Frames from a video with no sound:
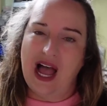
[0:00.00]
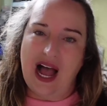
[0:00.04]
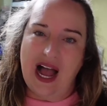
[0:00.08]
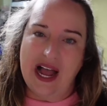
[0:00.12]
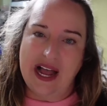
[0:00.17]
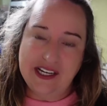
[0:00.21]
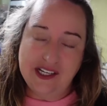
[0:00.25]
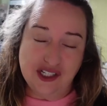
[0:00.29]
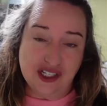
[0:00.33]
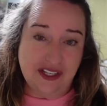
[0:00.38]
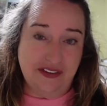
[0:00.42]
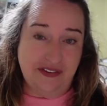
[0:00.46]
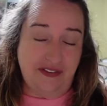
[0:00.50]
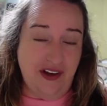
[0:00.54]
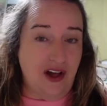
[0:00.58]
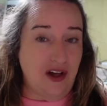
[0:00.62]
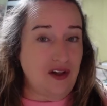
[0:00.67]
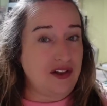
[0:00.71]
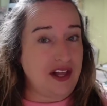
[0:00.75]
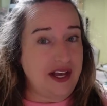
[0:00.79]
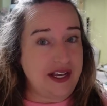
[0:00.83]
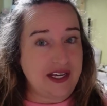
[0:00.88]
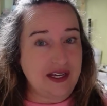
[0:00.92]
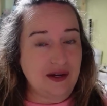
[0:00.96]
I just
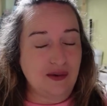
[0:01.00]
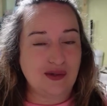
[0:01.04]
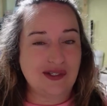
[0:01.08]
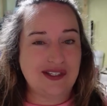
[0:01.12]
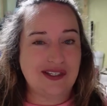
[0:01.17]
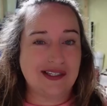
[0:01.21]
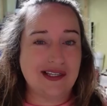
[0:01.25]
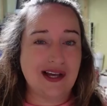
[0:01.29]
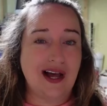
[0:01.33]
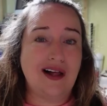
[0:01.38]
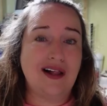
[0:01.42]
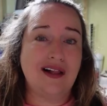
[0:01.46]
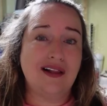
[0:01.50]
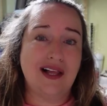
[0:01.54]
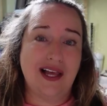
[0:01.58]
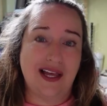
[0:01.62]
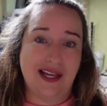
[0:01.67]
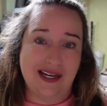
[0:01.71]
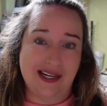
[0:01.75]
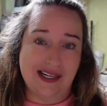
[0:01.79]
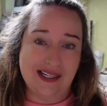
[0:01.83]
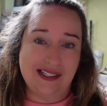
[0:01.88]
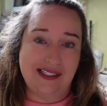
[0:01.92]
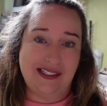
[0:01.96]
felt like it would sell
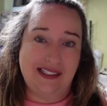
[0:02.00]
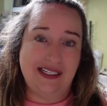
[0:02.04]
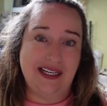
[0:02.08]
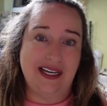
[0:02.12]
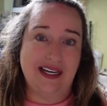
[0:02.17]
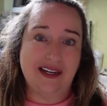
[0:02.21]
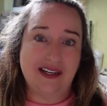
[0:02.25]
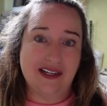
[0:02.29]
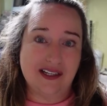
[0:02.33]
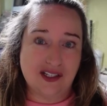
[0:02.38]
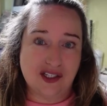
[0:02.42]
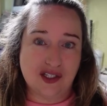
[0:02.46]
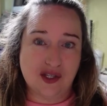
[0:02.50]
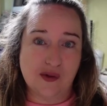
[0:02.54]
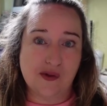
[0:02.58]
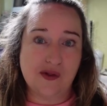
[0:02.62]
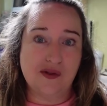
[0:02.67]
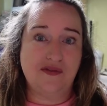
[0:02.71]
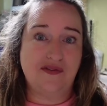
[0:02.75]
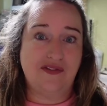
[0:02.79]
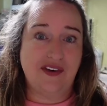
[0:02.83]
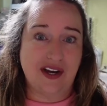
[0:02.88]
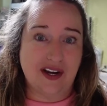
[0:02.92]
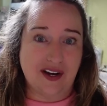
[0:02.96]
and it did it
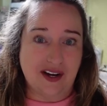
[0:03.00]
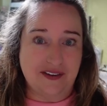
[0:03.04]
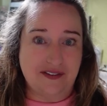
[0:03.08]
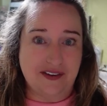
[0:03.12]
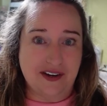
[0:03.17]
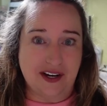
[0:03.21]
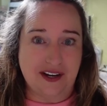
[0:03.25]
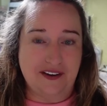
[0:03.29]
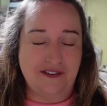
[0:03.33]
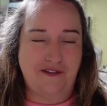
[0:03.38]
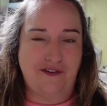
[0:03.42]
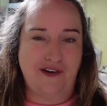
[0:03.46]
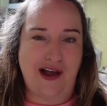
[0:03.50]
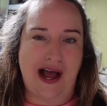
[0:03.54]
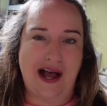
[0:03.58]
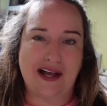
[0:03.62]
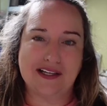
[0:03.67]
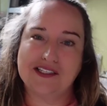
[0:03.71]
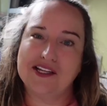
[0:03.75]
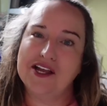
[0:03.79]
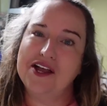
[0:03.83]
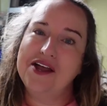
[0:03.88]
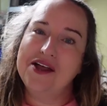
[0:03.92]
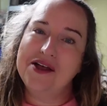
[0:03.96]
sold very very
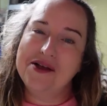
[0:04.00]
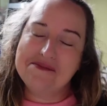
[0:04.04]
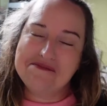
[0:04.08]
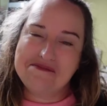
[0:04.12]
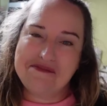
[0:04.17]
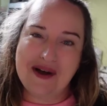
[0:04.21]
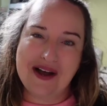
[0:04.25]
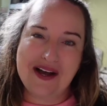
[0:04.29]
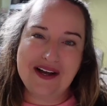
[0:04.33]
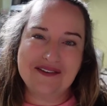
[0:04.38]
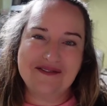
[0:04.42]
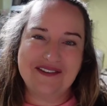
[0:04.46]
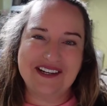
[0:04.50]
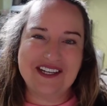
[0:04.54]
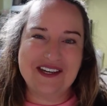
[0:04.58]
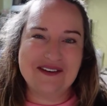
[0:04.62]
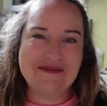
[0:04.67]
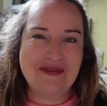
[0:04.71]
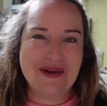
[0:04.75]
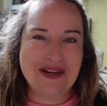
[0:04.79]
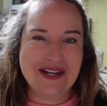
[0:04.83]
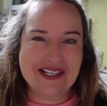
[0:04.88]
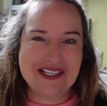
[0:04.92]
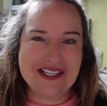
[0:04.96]
fast but when
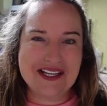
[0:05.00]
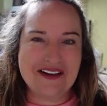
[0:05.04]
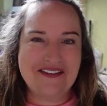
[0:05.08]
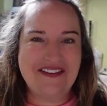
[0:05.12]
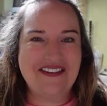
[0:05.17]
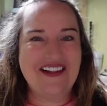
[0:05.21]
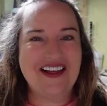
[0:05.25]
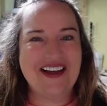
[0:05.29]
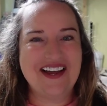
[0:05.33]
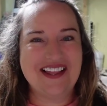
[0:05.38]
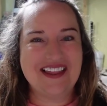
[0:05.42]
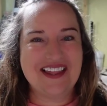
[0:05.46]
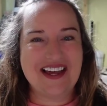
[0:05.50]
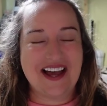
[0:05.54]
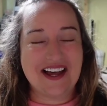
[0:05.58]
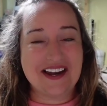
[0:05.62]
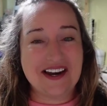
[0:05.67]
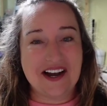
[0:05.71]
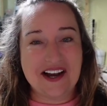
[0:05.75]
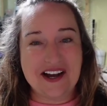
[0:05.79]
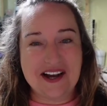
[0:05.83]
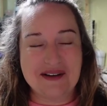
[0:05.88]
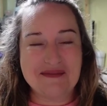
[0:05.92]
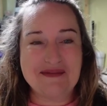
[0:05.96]
you pick stuff like
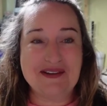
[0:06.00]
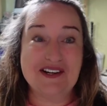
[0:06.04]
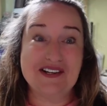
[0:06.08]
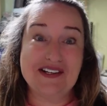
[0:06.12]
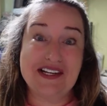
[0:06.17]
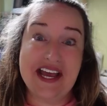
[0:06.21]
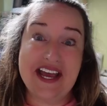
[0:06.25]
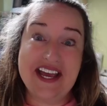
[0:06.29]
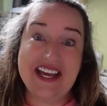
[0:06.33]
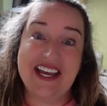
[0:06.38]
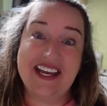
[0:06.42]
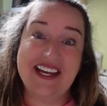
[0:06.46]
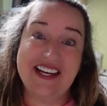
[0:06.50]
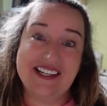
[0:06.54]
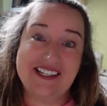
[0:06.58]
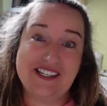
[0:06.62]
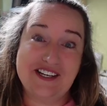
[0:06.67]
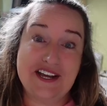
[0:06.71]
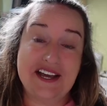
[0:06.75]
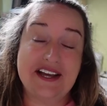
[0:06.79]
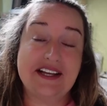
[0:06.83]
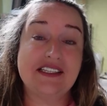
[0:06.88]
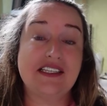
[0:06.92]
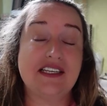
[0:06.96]
that up, you're taking a
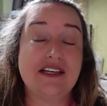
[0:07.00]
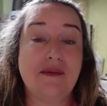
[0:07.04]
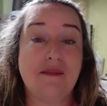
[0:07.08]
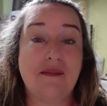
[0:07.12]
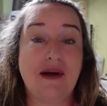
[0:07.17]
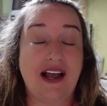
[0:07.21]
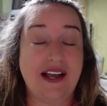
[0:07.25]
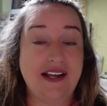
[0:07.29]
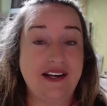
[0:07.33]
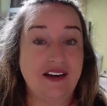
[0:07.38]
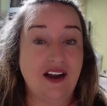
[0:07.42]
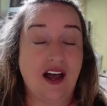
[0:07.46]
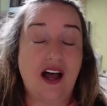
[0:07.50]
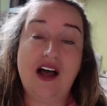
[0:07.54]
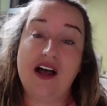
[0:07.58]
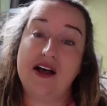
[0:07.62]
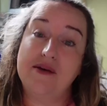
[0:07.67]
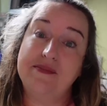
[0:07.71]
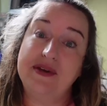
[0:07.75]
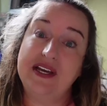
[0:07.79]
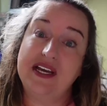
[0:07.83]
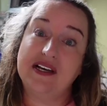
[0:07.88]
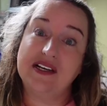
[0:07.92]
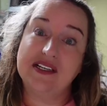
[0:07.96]
chance it might
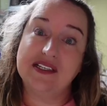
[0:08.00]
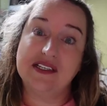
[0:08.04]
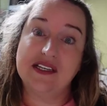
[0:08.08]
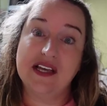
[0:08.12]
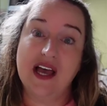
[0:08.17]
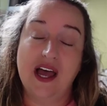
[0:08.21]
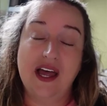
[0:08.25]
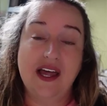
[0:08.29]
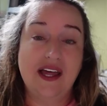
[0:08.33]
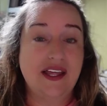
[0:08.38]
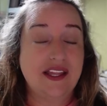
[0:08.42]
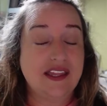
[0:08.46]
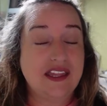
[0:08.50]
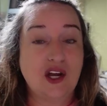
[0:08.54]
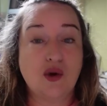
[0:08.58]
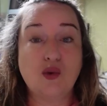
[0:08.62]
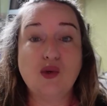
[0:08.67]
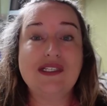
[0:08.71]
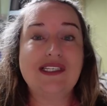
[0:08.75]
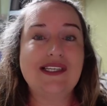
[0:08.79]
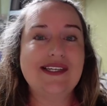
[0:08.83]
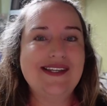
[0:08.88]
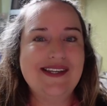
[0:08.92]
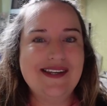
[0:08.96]
not because there
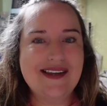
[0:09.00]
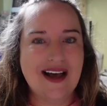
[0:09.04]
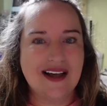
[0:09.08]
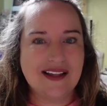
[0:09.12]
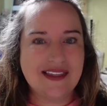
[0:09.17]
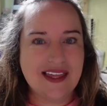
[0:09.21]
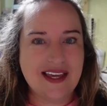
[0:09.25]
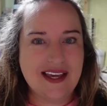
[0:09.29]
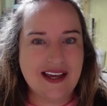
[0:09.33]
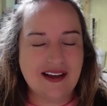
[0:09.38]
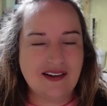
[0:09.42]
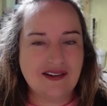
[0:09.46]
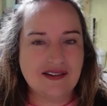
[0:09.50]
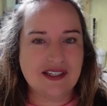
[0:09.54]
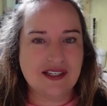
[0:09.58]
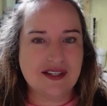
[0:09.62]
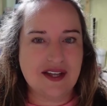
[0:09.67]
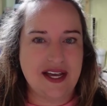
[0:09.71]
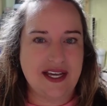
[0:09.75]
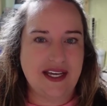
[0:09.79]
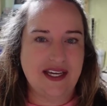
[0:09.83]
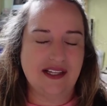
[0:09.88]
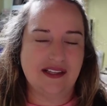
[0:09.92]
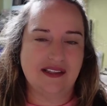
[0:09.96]
was nothing else
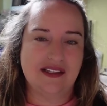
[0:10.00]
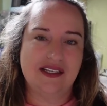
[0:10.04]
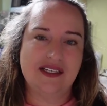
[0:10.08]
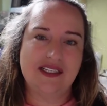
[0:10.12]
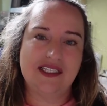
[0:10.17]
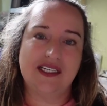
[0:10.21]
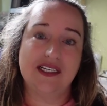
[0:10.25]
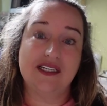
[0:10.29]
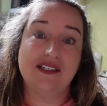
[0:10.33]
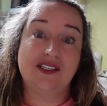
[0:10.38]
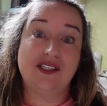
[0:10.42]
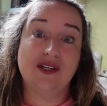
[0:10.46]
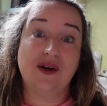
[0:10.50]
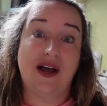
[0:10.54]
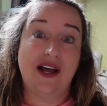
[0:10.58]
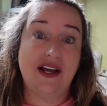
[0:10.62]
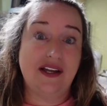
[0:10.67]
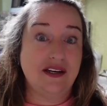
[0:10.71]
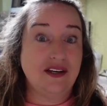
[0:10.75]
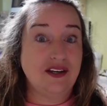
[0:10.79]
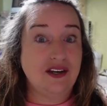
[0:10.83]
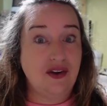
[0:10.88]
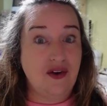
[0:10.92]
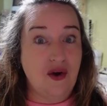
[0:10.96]
like it listed. So I
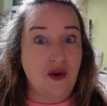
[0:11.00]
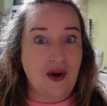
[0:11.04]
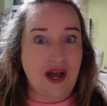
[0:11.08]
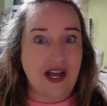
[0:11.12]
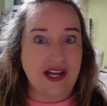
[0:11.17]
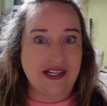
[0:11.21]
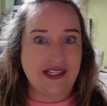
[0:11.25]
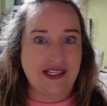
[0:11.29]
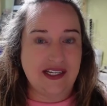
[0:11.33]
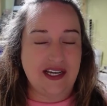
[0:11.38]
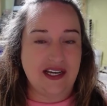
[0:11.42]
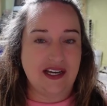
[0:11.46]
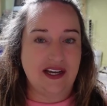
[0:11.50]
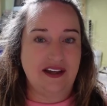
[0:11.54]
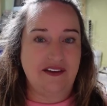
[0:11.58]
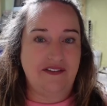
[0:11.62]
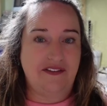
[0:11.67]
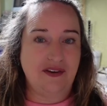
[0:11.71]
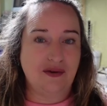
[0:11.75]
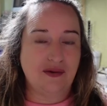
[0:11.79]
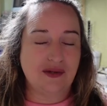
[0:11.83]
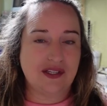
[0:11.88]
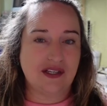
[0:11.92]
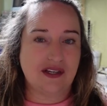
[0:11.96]
had no idea
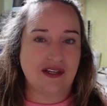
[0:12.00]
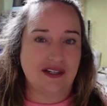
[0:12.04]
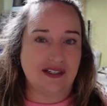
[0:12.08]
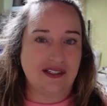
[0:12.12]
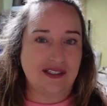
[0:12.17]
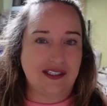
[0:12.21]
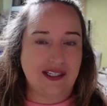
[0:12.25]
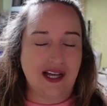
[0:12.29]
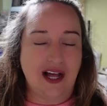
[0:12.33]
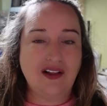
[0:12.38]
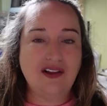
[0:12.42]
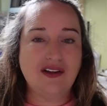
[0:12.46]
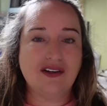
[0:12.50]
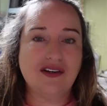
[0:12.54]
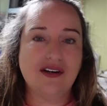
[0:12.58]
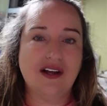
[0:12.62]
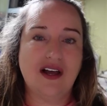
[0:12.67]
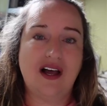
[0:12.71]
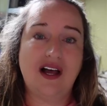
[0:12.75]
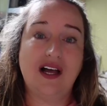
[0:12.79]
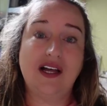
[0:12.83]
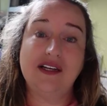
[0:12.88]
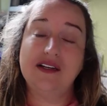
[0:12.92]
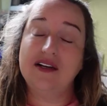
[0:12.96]
if it was going to sell or
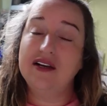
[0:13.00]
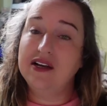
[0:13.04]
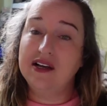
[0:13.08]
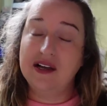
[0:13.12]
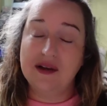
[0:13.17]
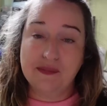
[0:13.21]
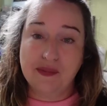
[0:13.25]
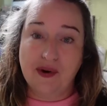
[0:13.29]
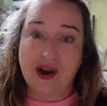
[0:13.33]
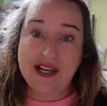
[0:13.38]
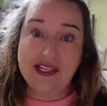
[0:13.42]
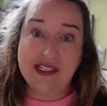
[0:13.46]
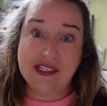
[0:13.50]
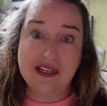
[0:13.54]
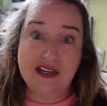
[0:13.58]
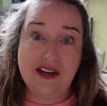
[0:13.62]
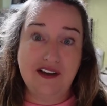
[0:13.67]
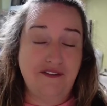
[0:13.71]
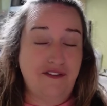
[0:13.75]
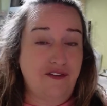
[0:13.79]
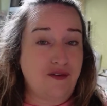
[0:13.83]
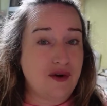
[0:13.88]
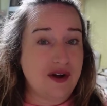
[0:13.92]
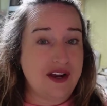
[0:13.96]
not. Price it
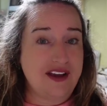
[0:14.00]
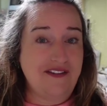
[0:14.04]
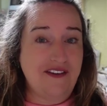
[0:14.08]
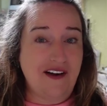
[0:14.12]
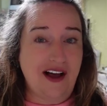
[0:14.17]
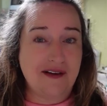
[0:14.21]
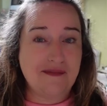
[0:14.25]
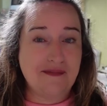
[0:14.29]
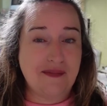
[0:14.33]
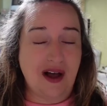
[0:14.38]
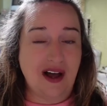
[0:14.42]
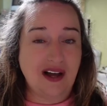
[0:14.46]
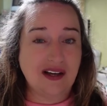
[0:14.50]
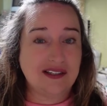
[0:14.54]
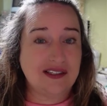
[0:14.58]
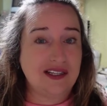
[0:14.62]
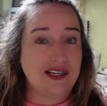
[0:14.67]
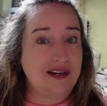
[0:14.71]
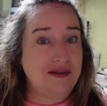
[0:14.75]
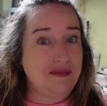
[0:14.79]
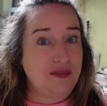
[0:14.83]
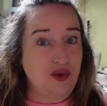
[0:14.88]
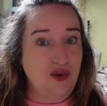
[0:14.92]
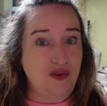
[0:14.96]
at 45 bucks
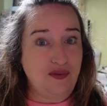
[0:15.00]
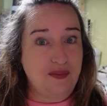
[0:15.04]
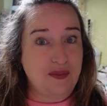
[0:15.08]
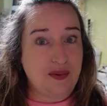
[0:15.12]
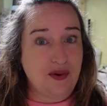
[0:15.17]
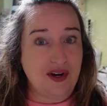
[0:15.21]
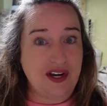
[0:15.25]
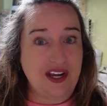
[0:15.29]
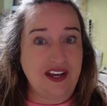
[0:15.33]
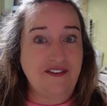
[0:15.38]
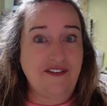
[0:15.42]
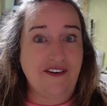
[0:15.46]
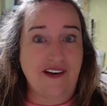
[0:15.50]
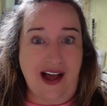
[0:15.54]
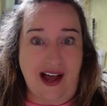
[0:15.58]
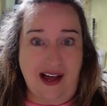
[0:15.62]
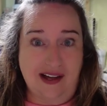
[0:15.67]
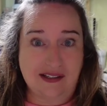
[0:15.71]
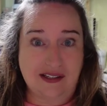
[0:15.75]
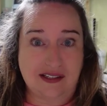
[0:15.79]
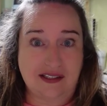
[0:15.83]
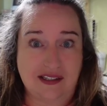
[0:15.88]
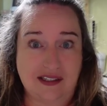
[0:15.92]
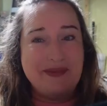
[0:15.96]
and it moved pretty
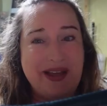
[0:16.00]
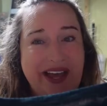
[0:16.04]
fast.